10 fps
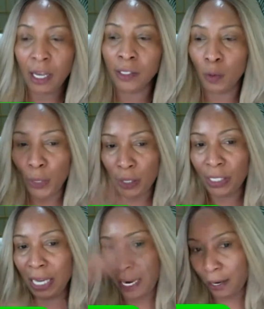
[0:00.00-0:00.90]
So we
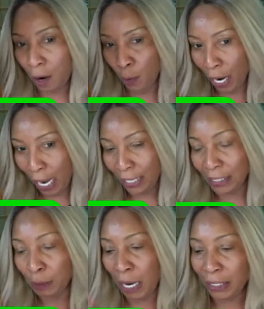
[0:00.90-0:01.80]
could take our
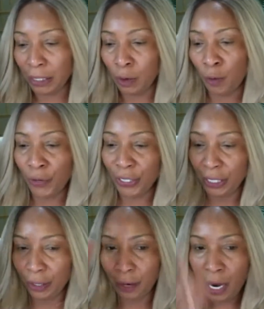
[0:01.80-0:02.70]
Alesmaxii over
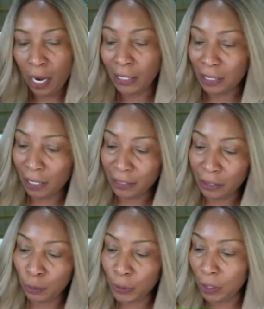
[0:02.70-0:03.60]
there and
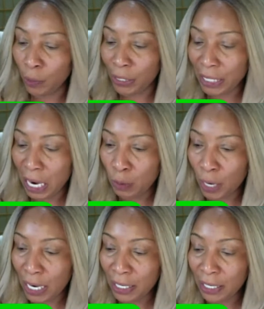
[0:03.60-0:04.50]
continue with our
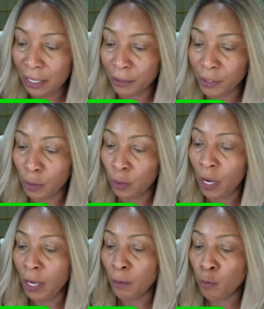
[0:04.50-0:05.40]
DIY here. So
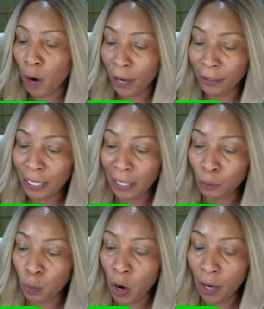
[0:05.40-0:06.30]
Run, Not
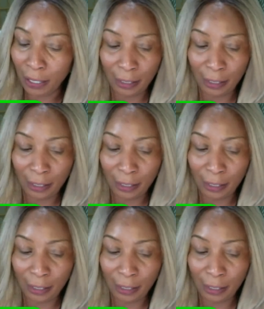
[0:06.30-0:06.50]
Walk.